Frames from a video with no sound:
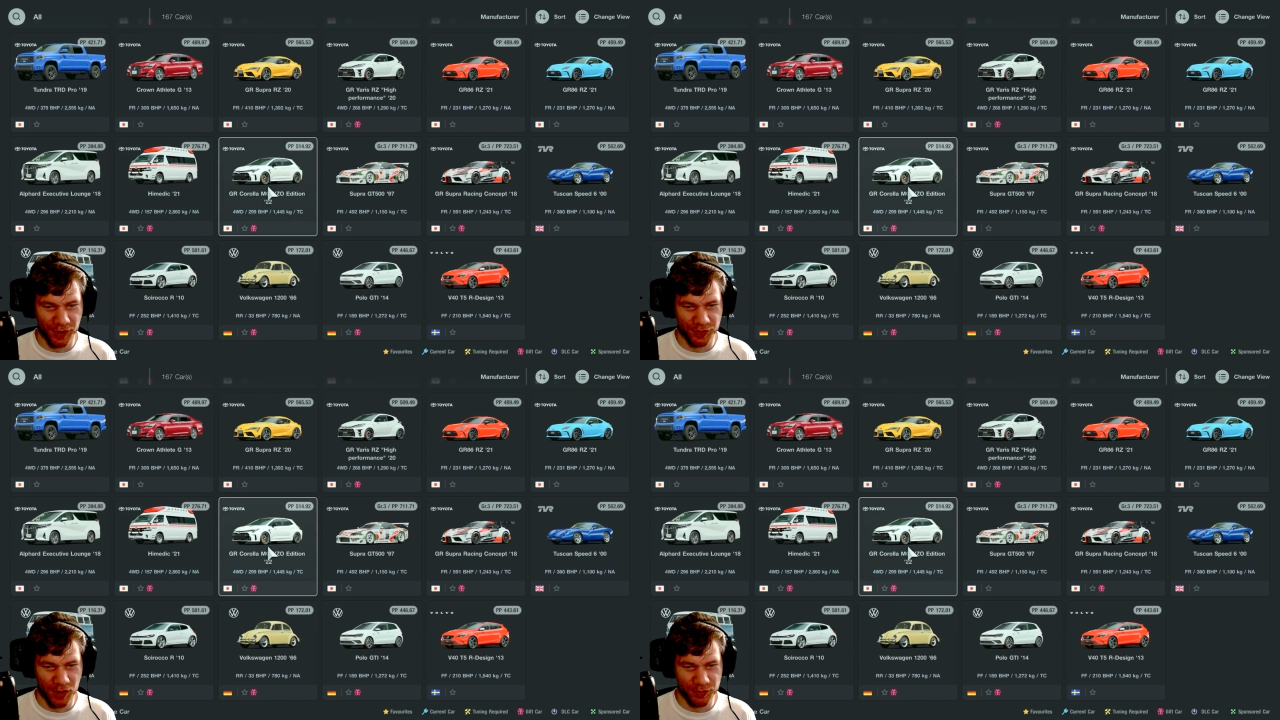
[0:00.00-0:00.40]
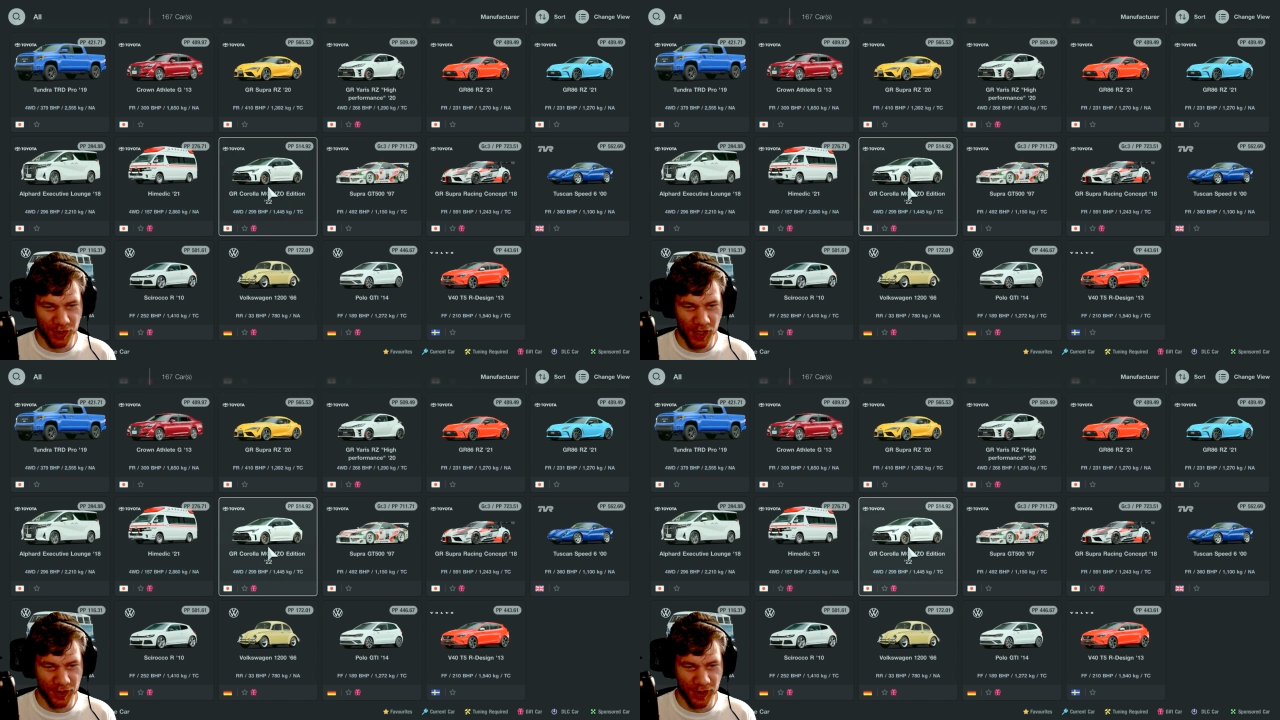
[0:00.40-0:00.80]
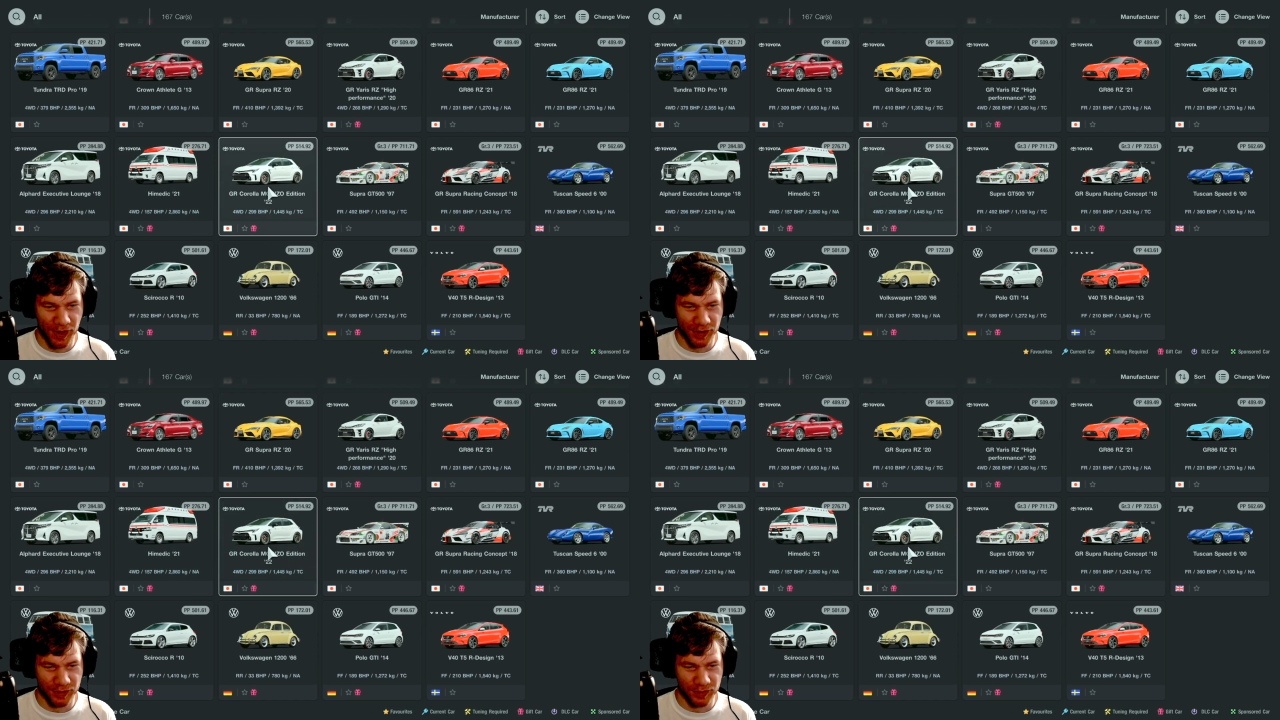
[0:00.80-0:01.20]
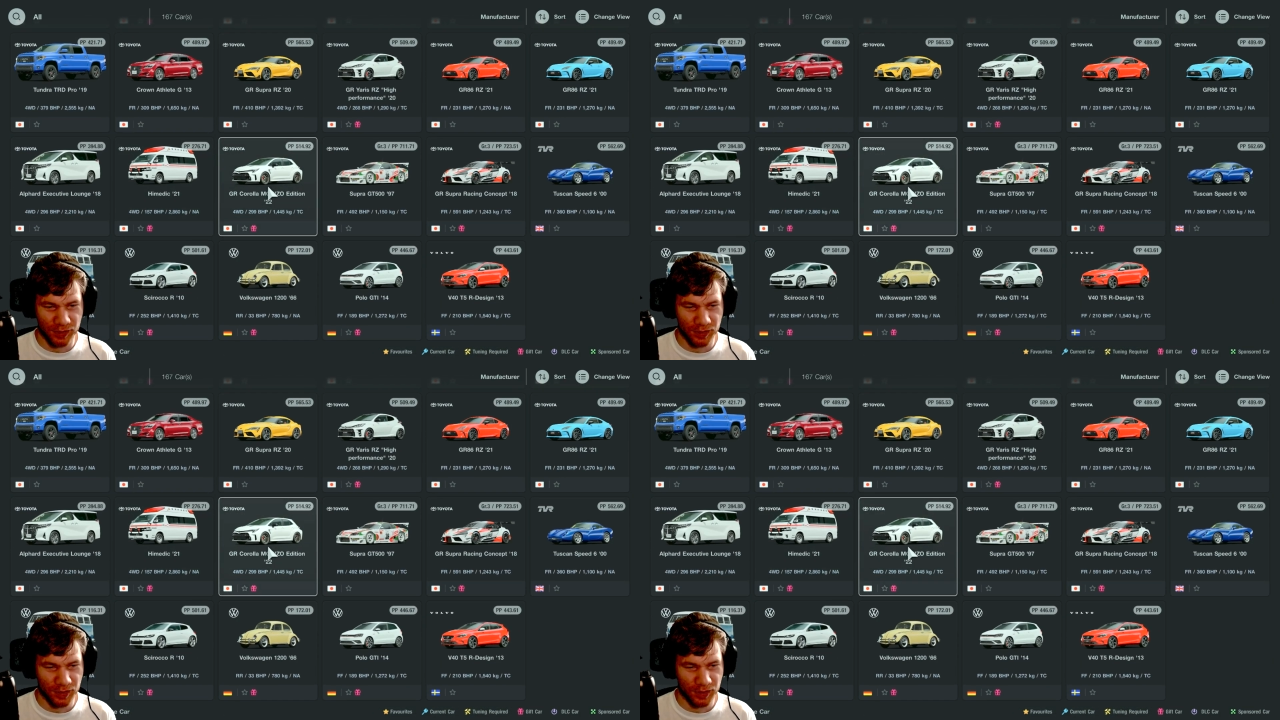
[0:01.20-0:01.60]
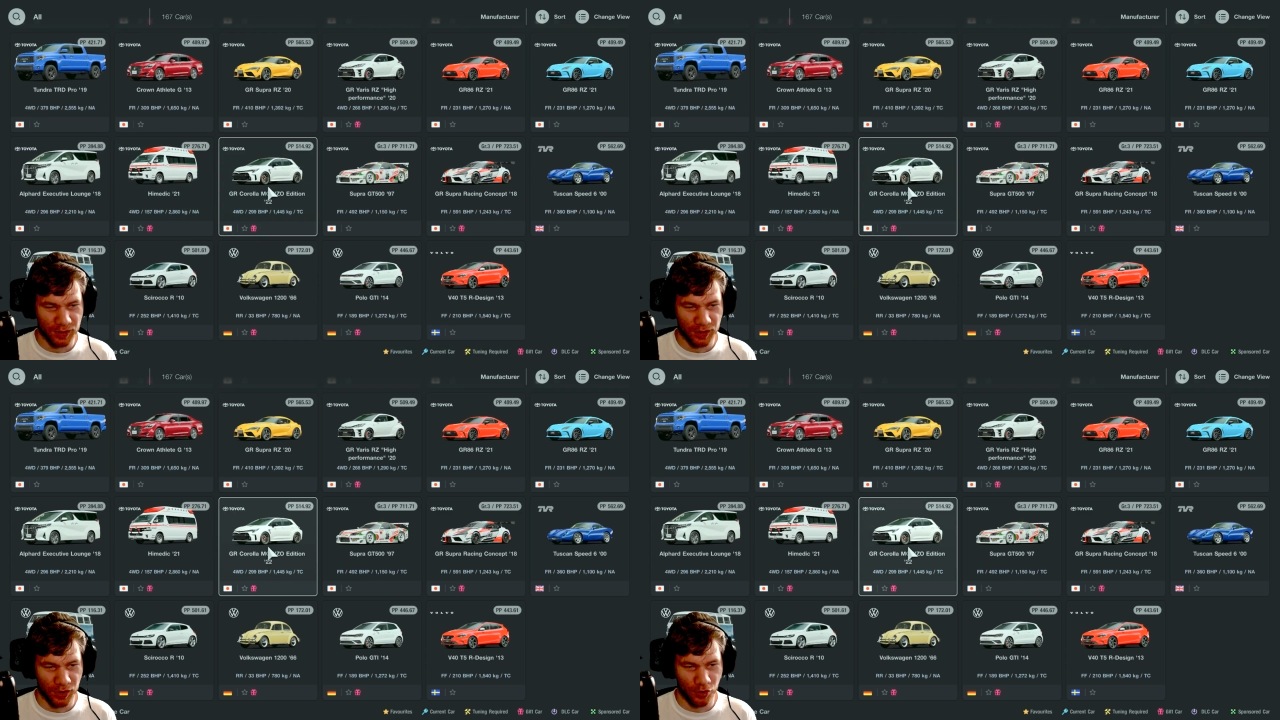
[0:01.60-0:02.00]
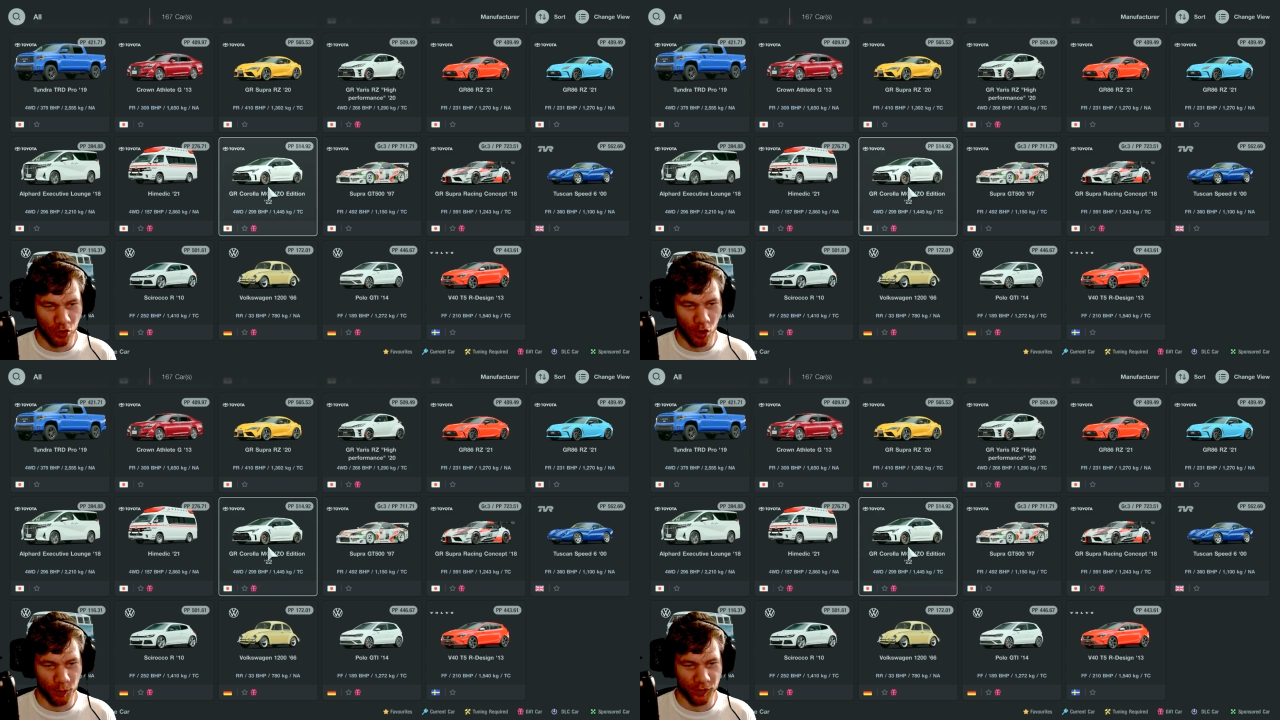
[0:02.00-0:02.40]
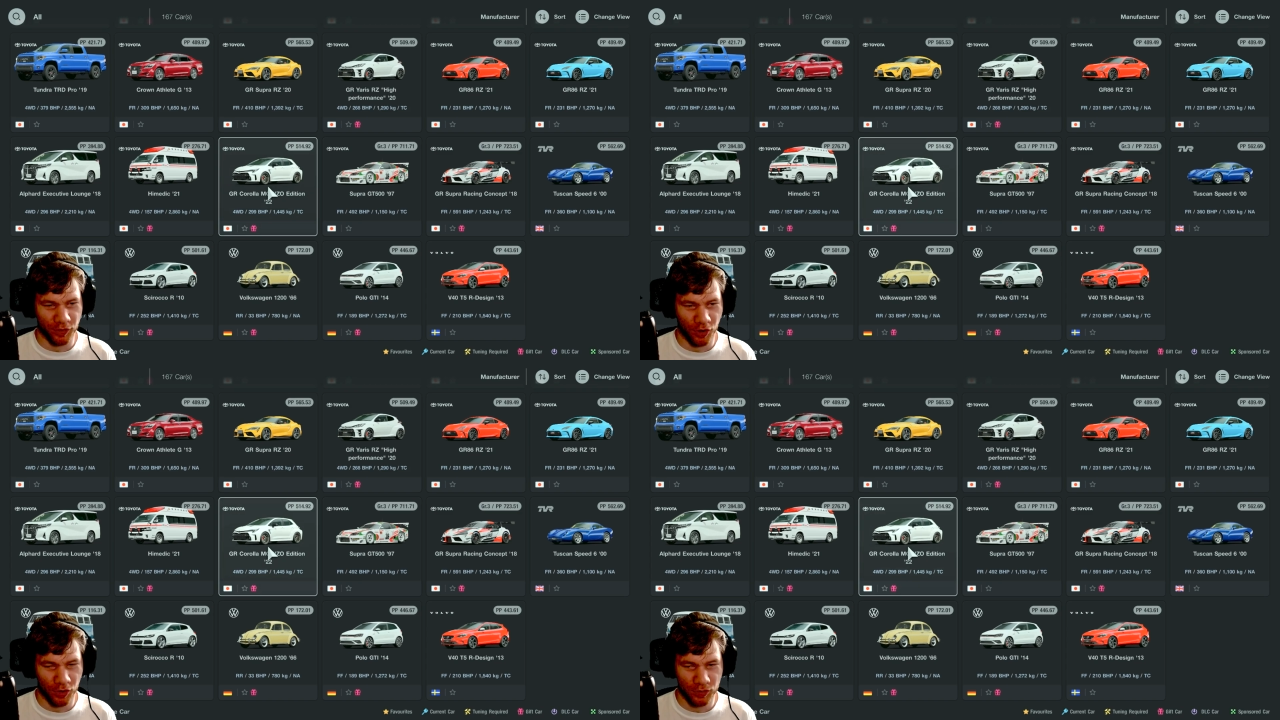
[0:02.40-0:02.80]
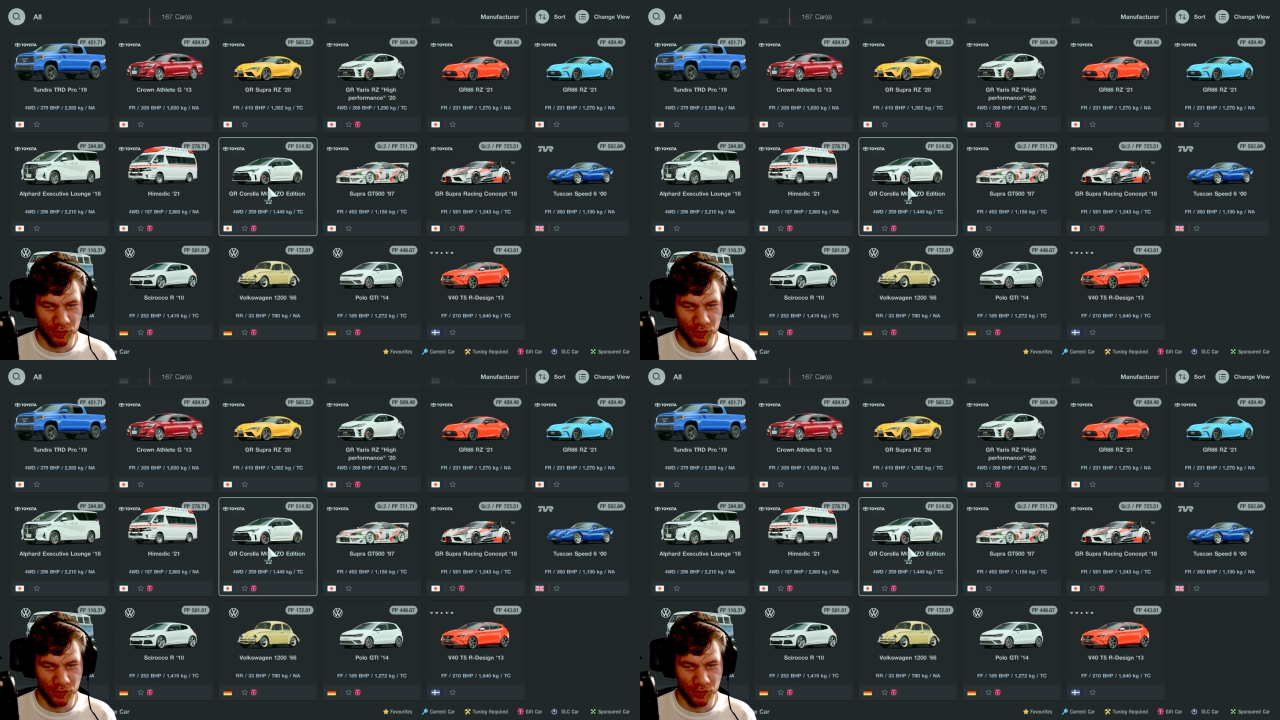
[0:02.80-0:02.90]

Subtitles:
so that was a car that I hadn't got before.